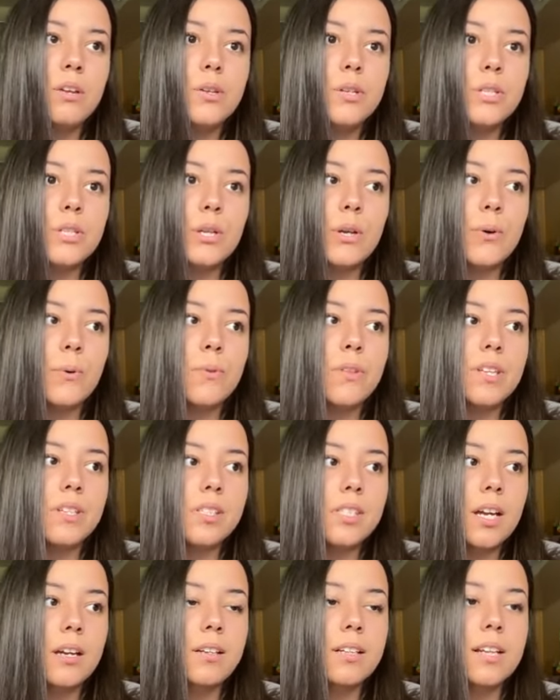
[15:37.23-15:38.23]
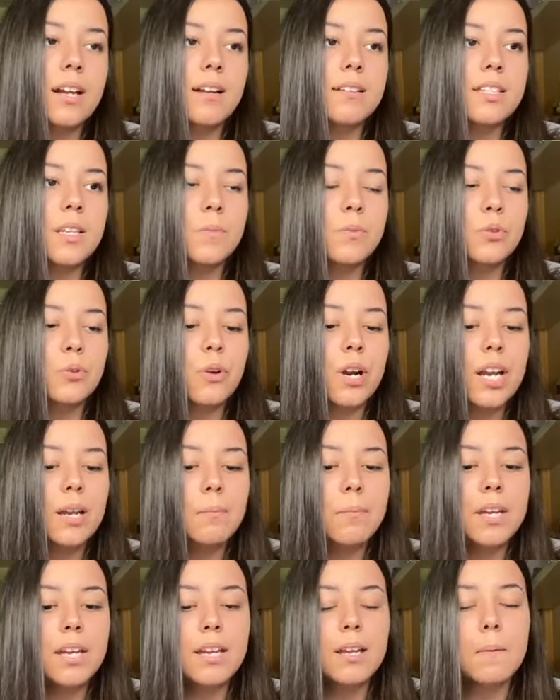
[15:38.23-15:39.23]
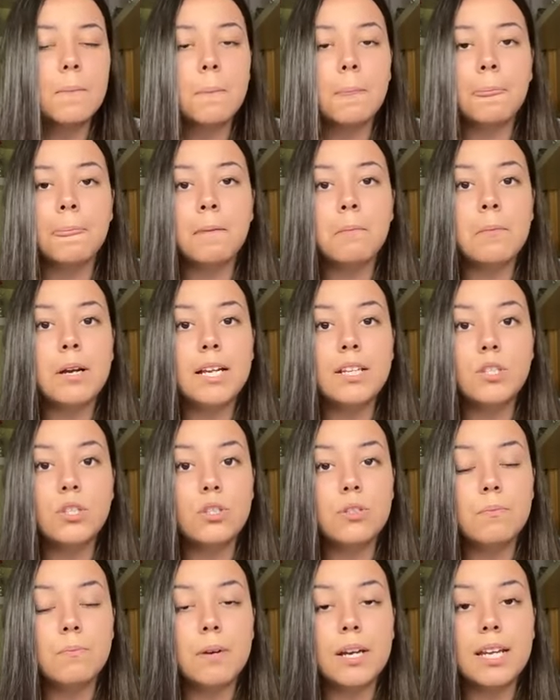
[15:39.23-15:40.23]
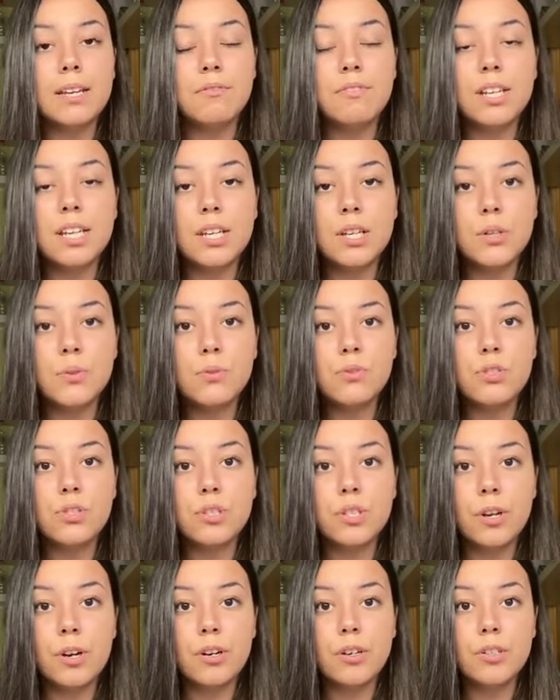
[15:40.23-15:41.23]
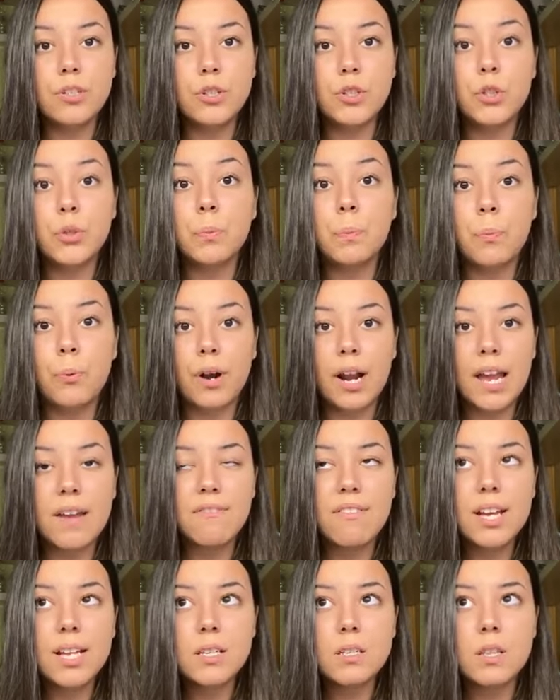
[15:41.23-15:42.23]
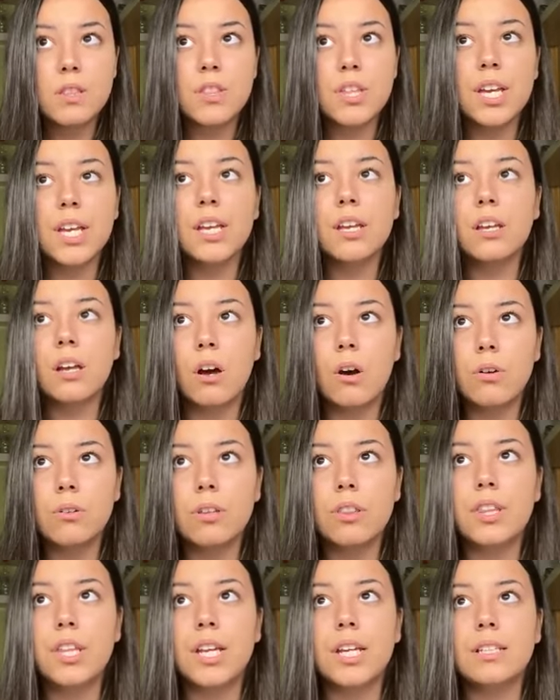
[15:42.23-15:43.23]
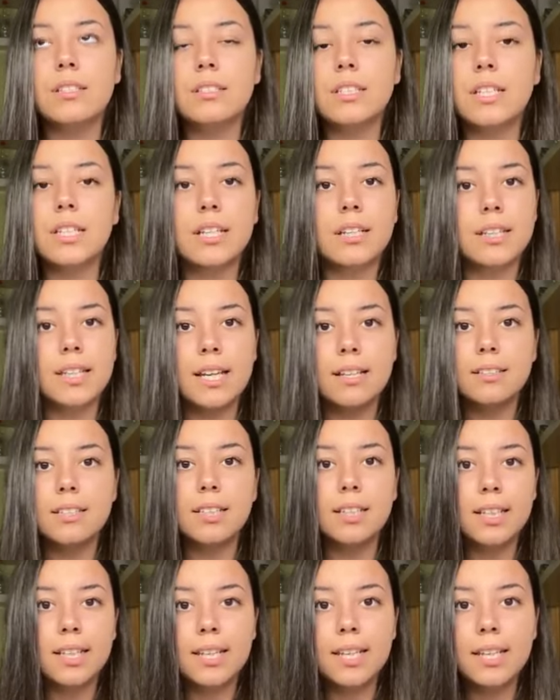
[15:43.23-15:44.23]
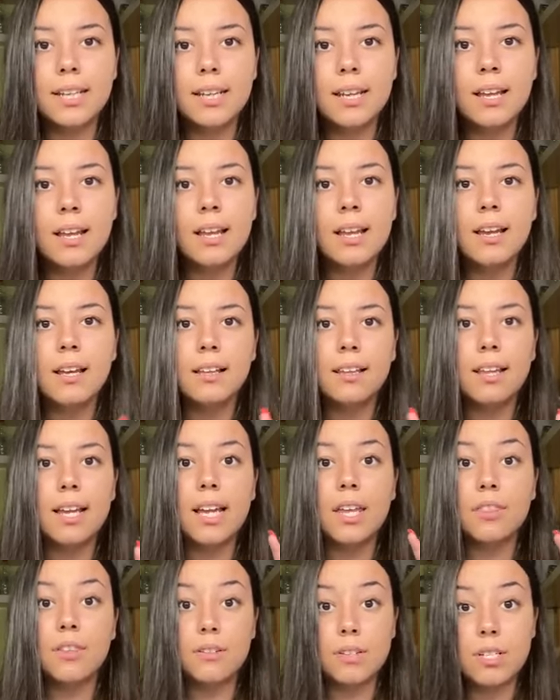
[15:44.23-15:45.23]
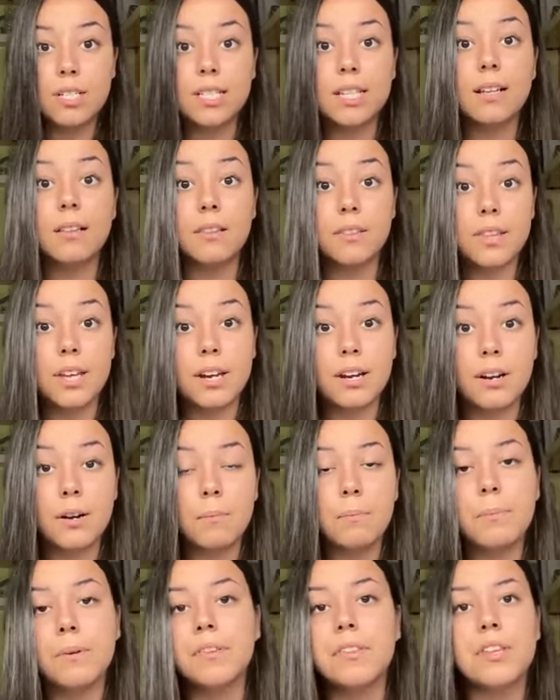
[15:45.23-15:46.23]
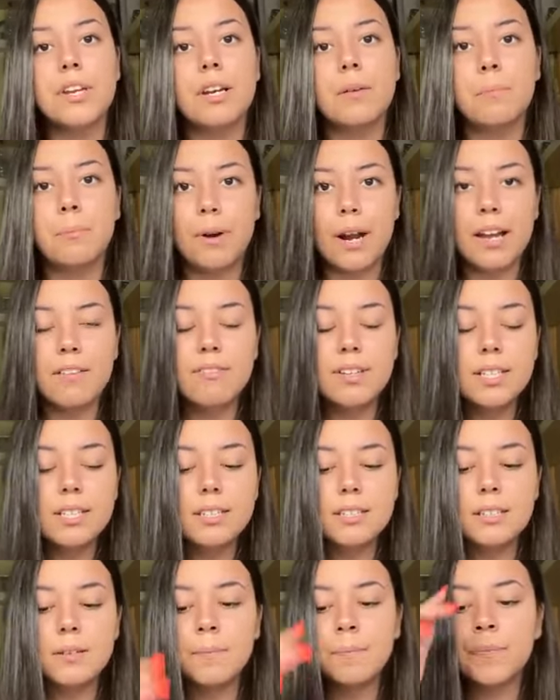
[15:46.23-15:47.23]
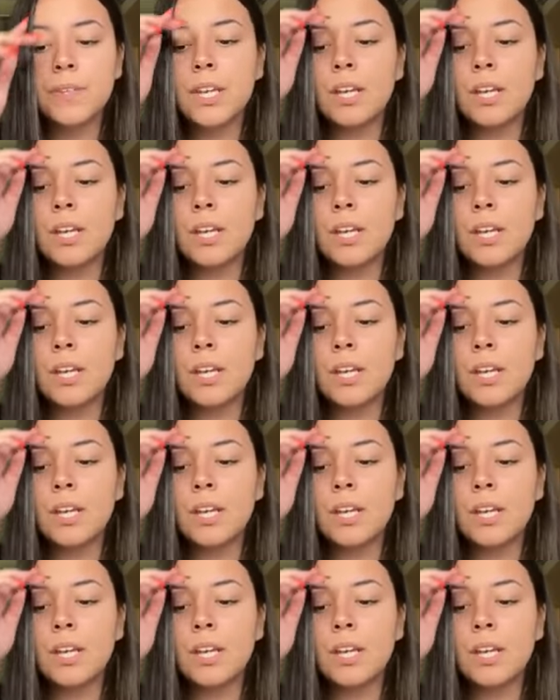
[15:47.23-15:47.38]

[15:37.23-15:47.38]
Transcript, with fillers: So they started unsubscribing. My my videos turned to private. Thank God they didn't get deleted. Like, they're still there, but they're private.